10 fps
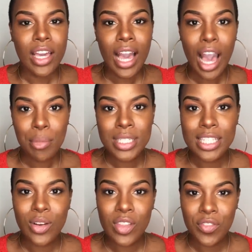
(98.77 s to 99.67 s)

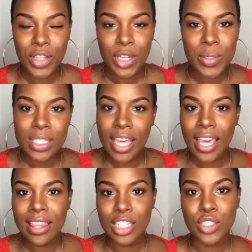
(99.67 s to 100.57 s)
commented on that video
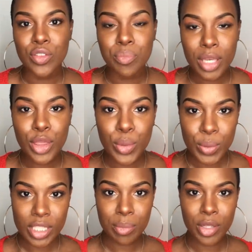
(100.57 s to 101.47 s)
saying that you've been through
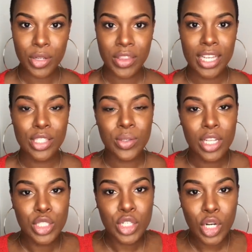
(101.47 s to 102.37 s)
similar things or
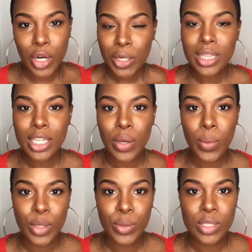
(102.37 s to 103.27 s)
that you're currently
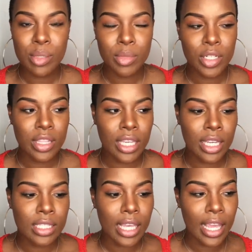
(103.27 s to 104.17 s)
going through similar
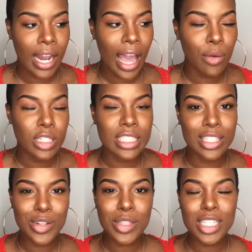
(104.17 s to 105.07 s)
things and I was
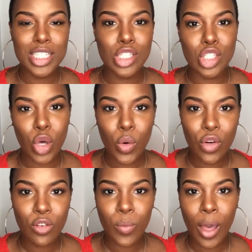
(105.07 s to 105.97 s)
literally just so
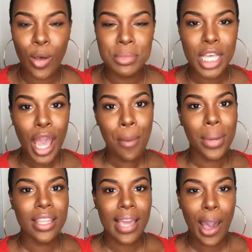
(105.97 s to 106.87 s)
overwhelmed
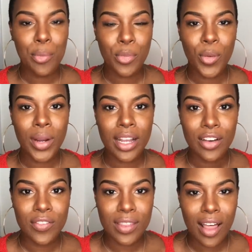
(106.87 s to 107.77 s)
by the outpouring
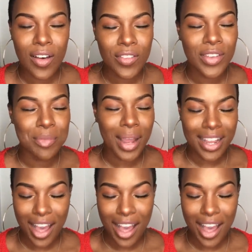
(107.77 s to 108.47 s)
of love in my